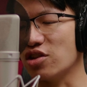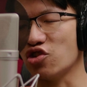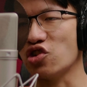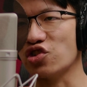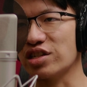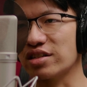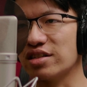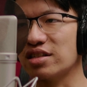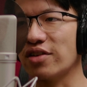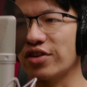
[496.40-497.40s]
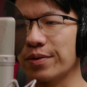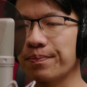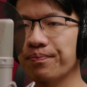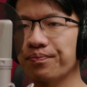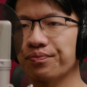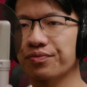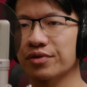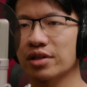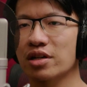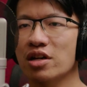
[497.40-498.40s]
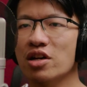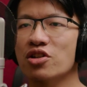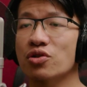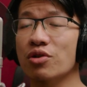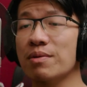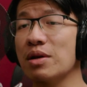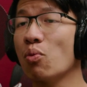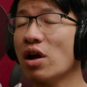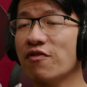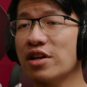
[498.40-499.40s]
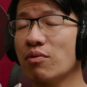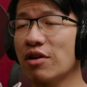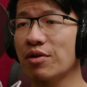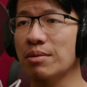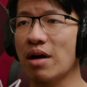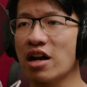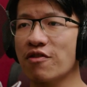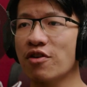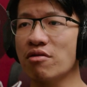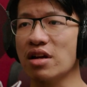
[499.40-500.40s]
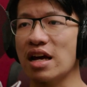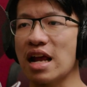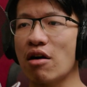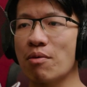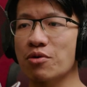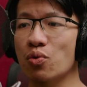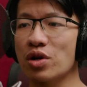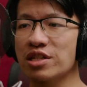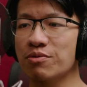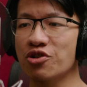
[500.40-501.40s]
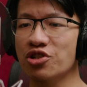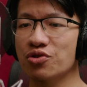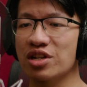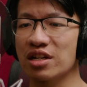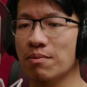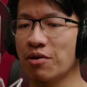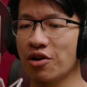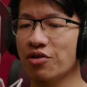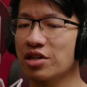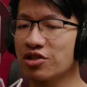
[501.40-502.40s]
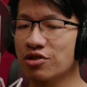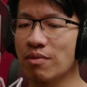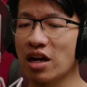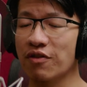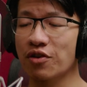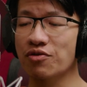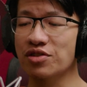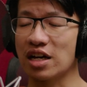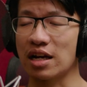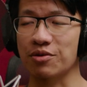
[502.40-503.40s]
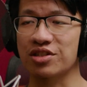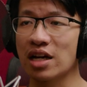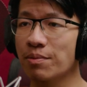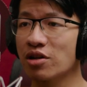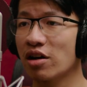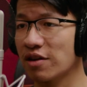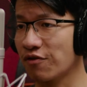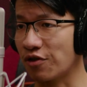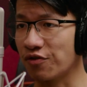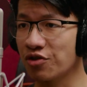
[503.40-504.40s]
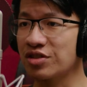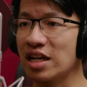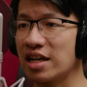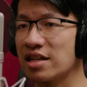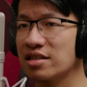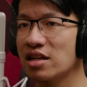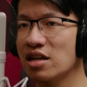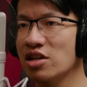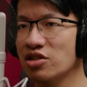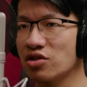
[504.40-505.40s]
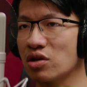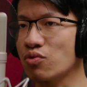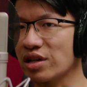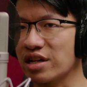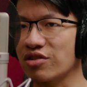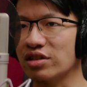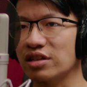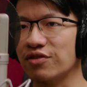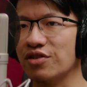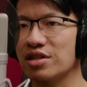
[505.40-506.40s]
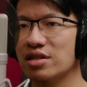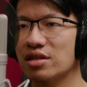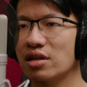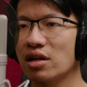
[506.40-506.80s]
and the JJ67. So we're going to be 1 foot away from the microphone, and now I'm going to whisper so you can compare these two microphones, and I'm going to stop talking for a few seconds so you can really hear the difference.